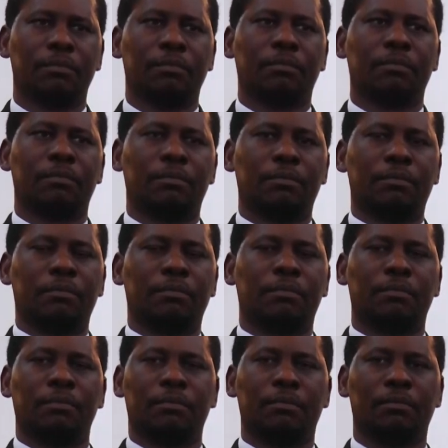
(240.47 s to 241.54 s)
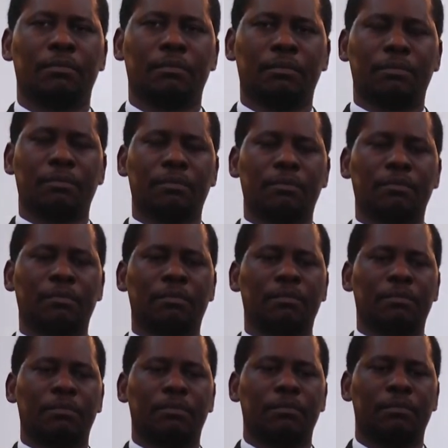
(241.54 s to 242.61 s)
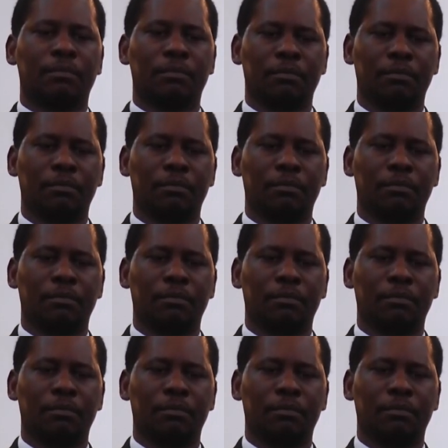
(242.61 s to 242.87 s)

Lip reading: (silent)